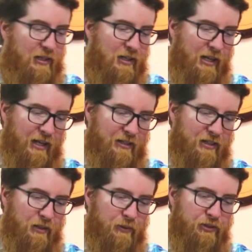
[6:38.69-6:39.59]
And
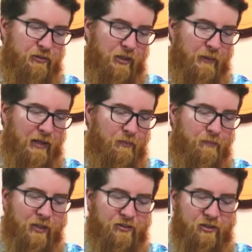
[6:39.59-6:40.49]
works really well.
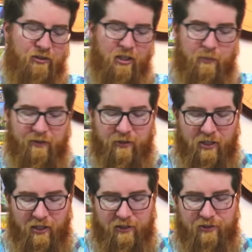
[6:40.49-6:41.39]
Plus, it's got beautiful
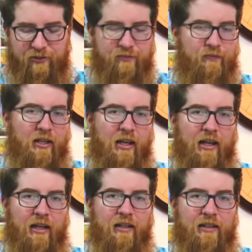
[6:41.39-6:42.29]
colors
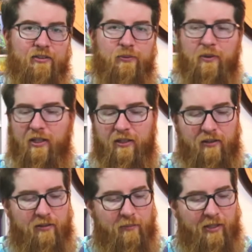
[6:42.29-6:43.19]
and has won
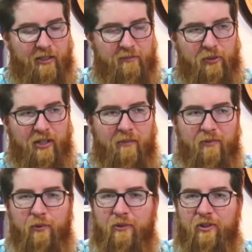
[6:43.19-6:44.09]
plenty of board game
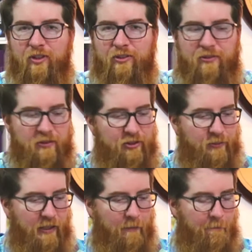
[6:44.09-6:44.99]
awards as well.